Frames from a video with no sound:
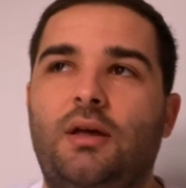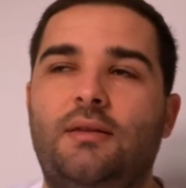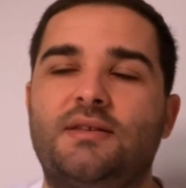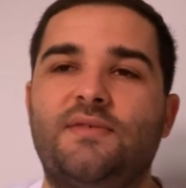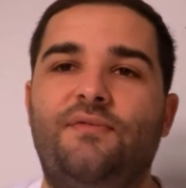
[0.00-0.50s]

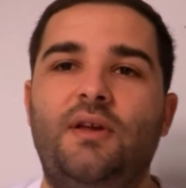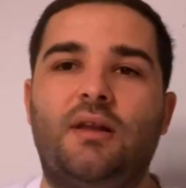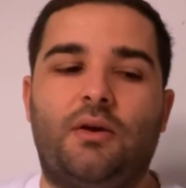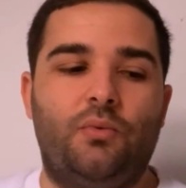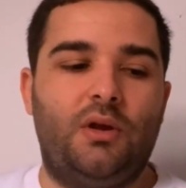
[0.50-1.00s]
doesn't feel
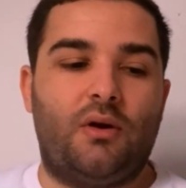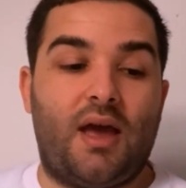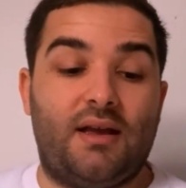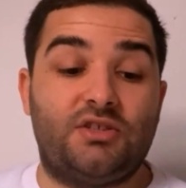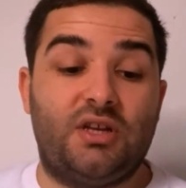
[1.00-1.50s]
like we are
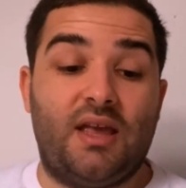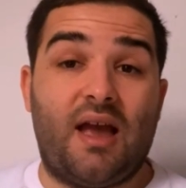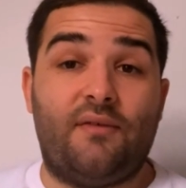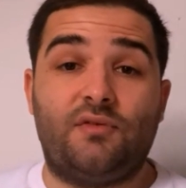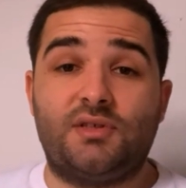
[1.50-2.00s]
actually
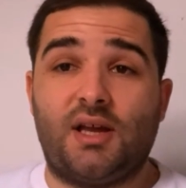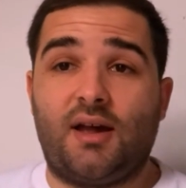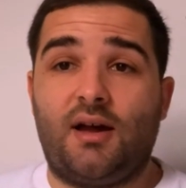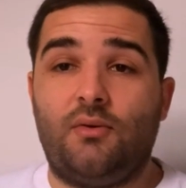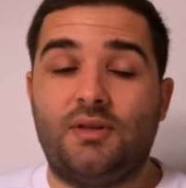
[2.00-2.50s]
after
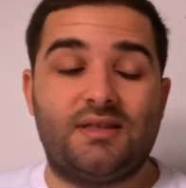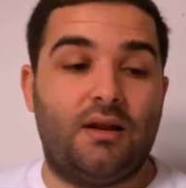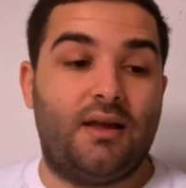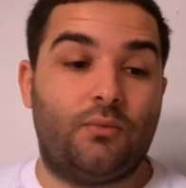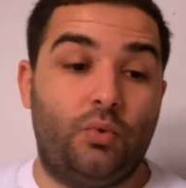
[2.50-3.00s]
Zakaria. It's
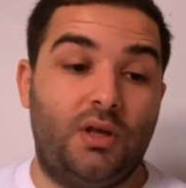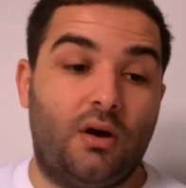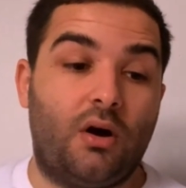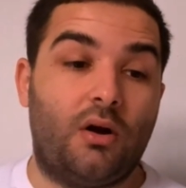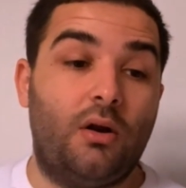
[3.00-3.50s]
not like we
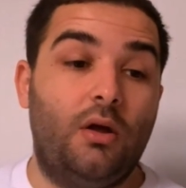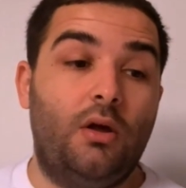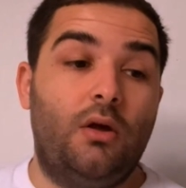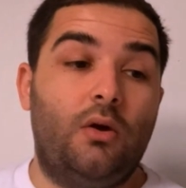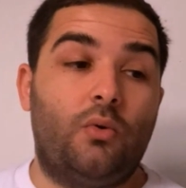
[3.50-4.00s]
are
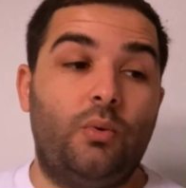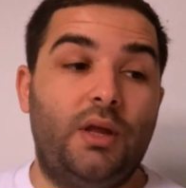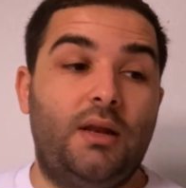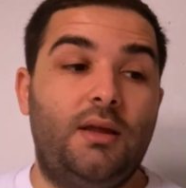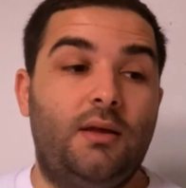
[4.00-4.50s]

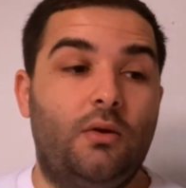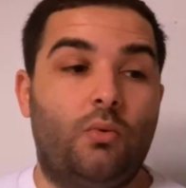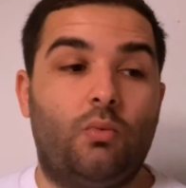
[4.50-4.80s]
really,